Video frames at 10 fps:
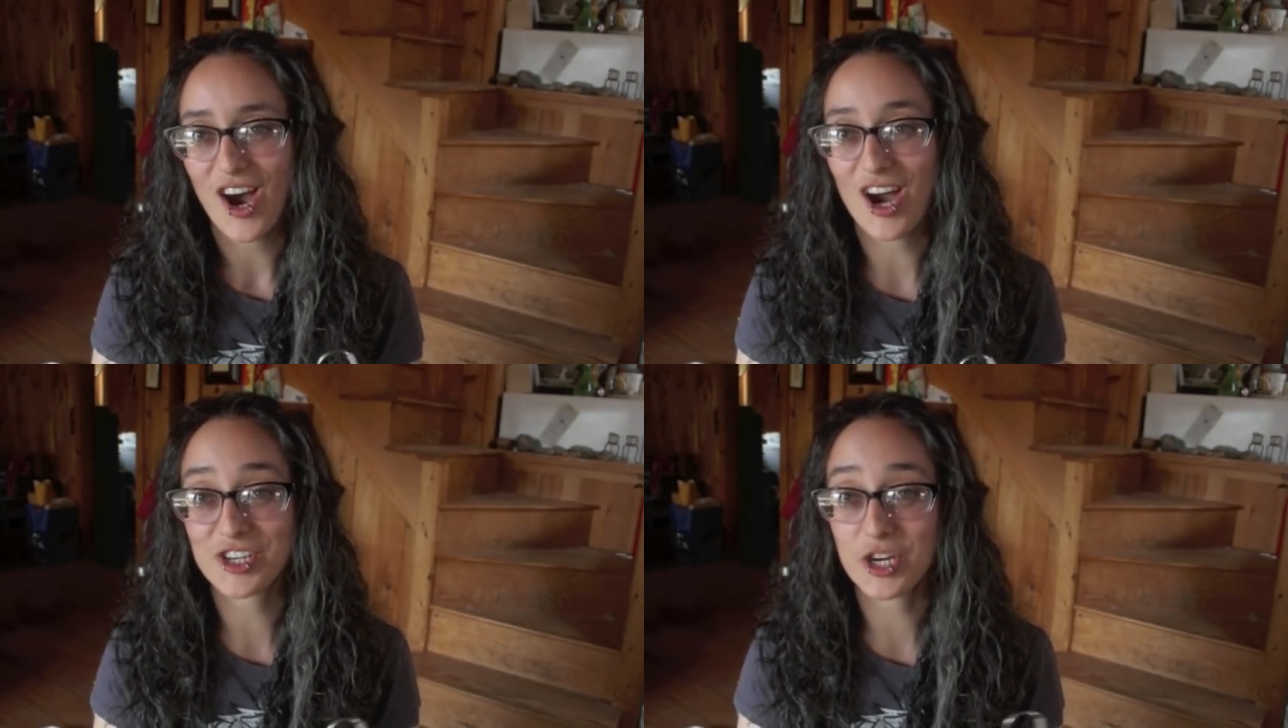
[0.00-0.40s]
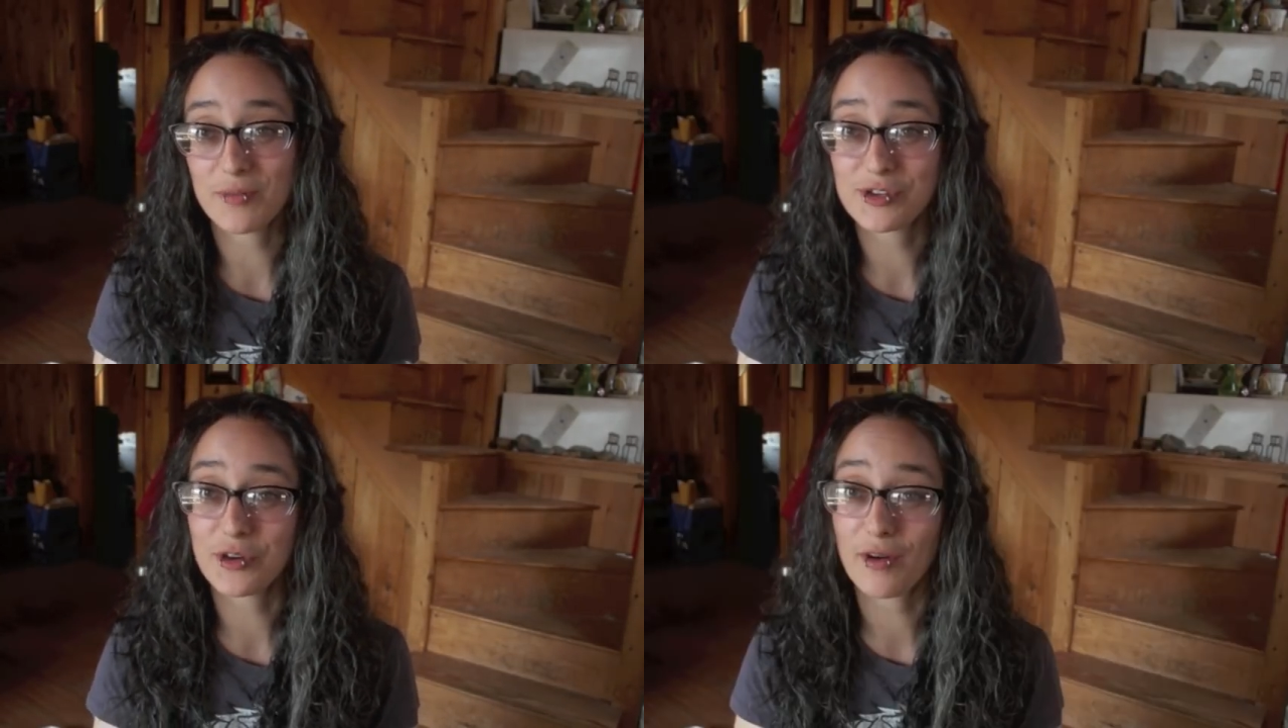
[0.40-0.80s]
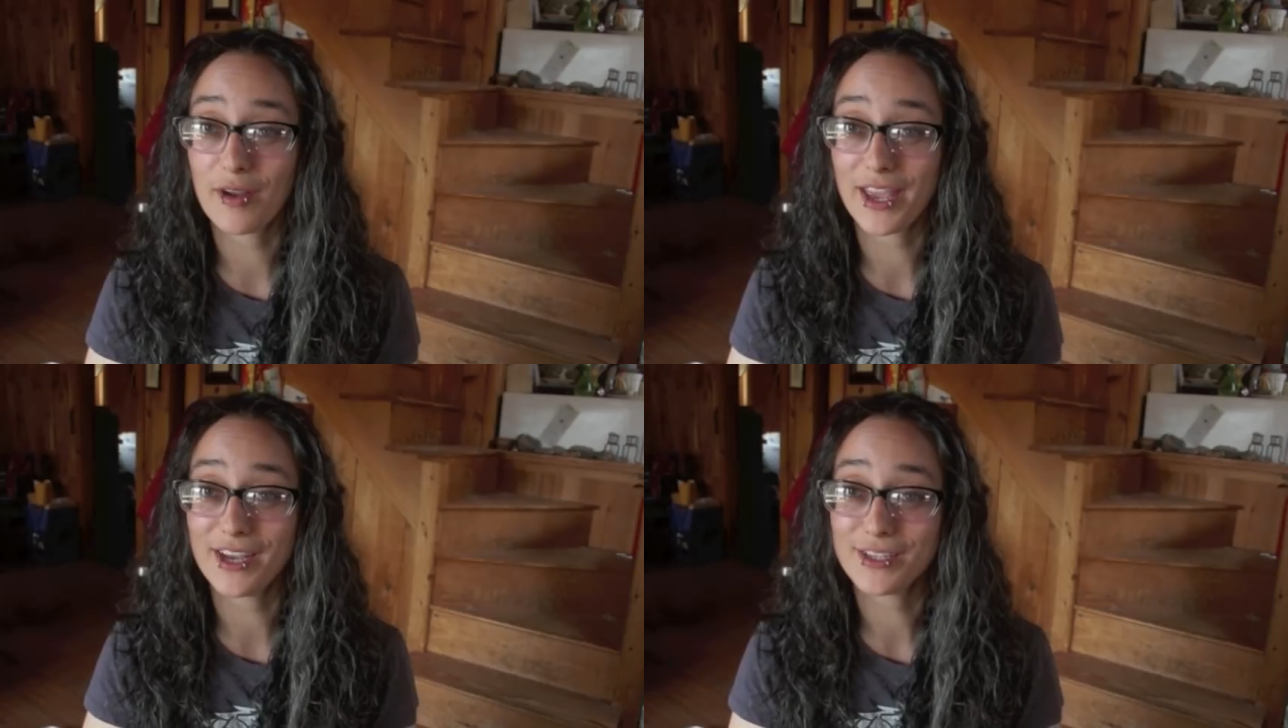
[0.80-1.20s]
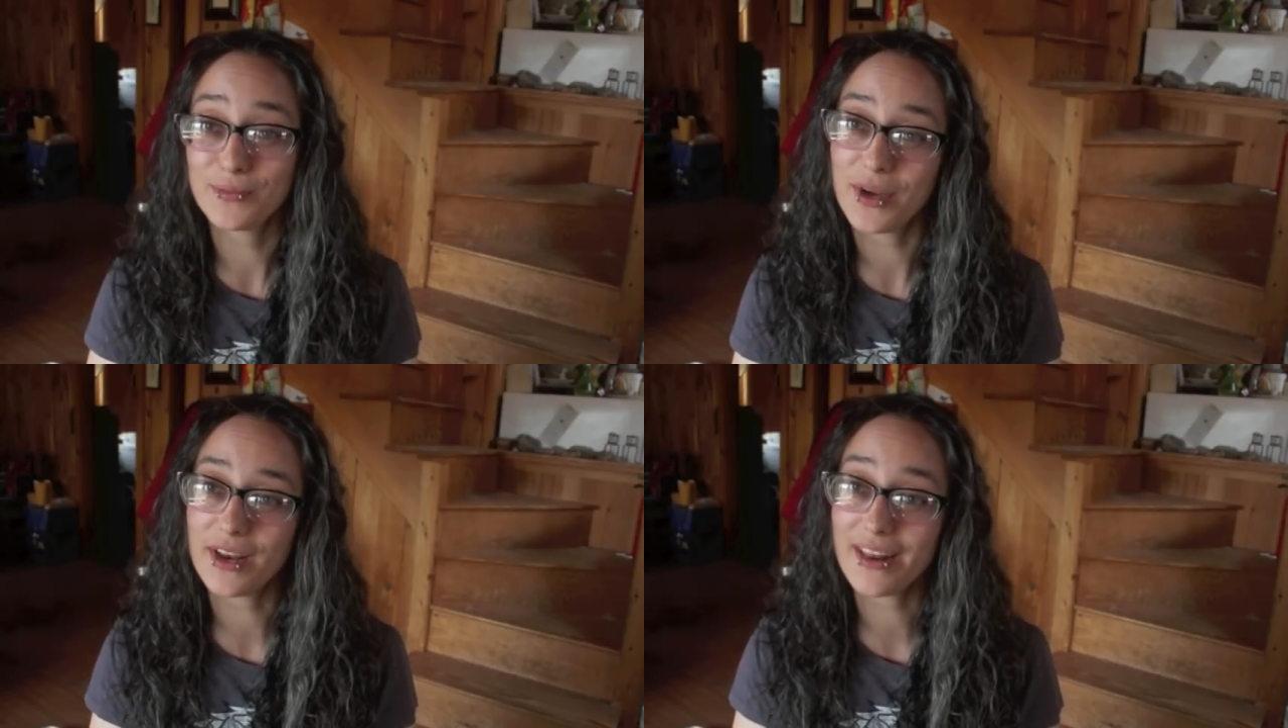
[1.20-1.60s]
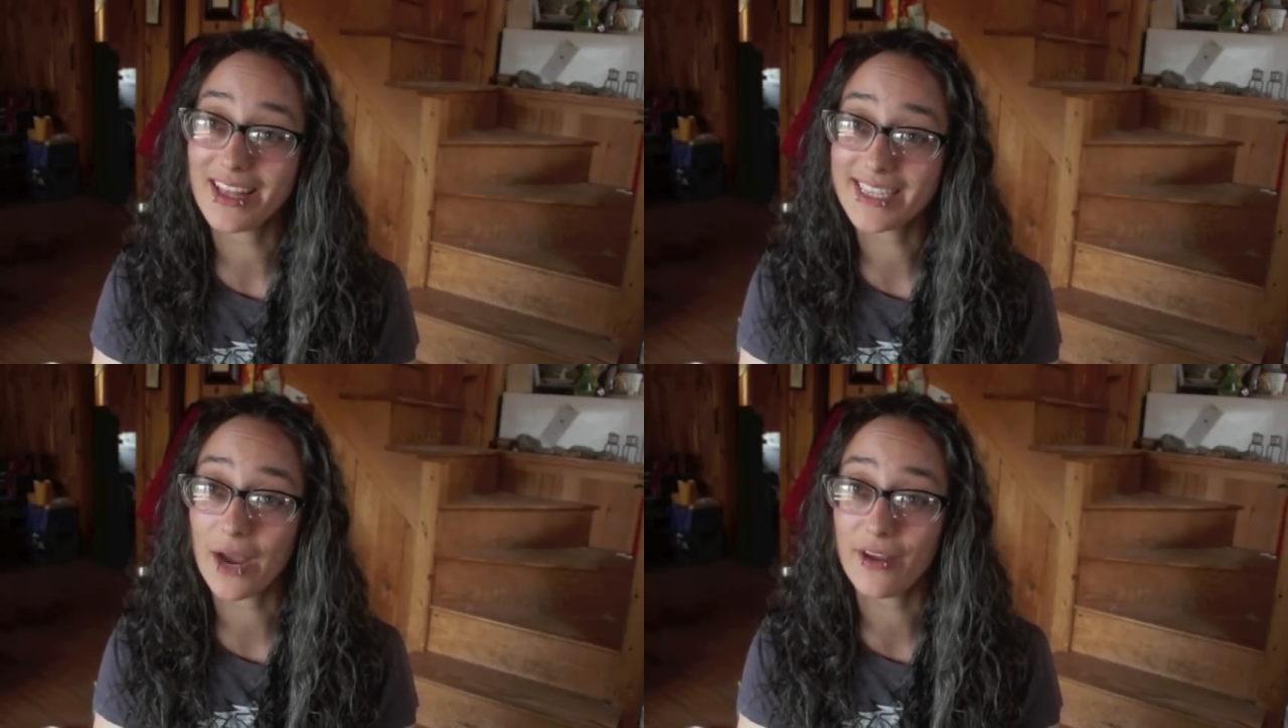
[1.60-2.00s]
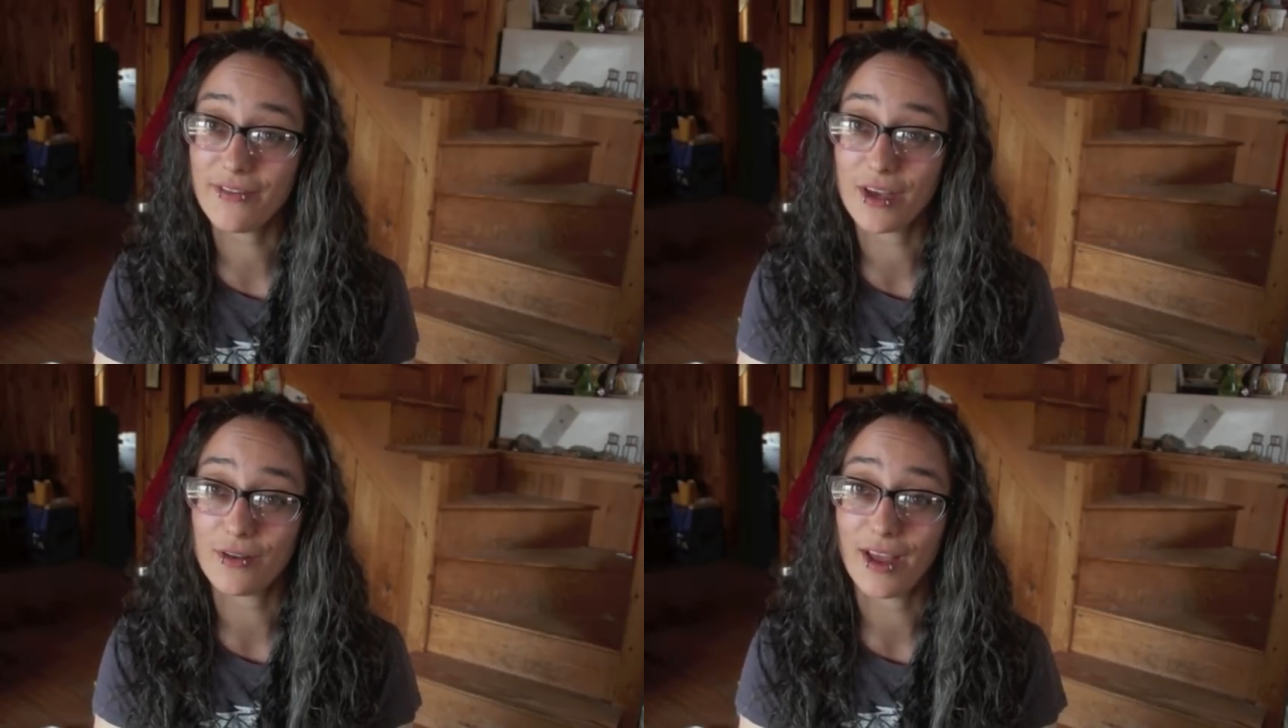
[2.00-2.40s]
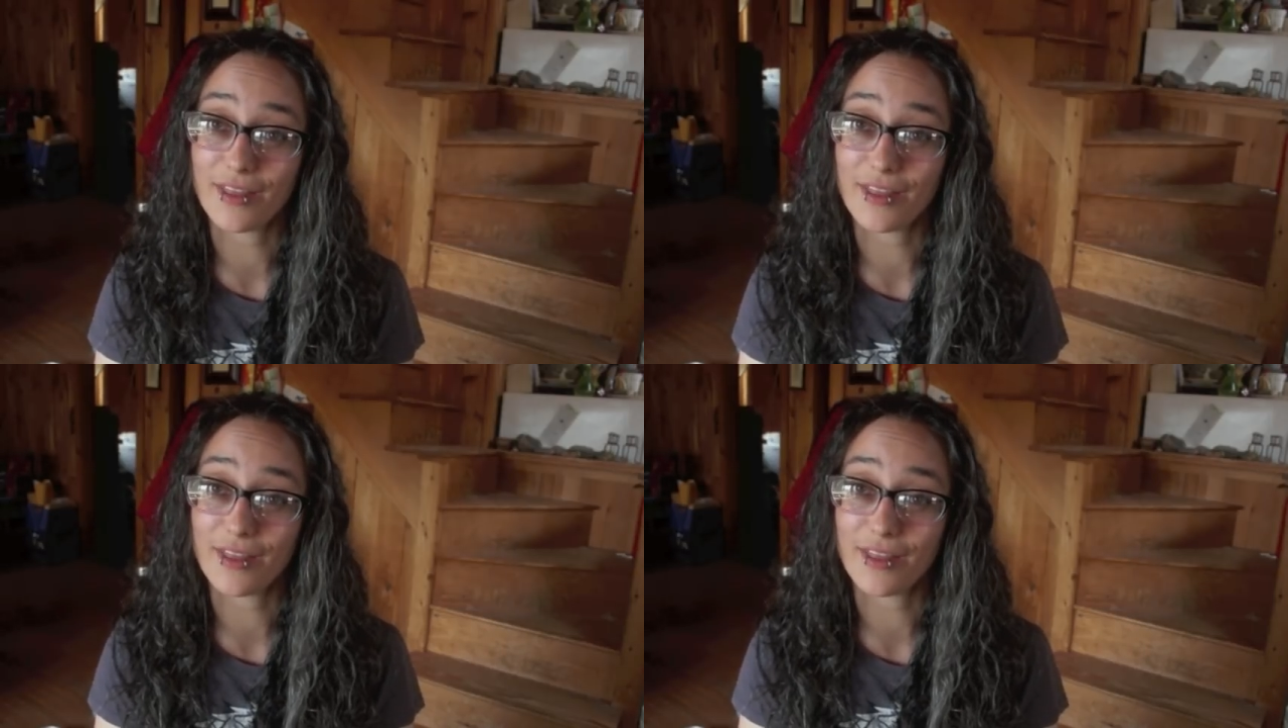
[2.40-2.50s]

on German short row heels, but that's how I feel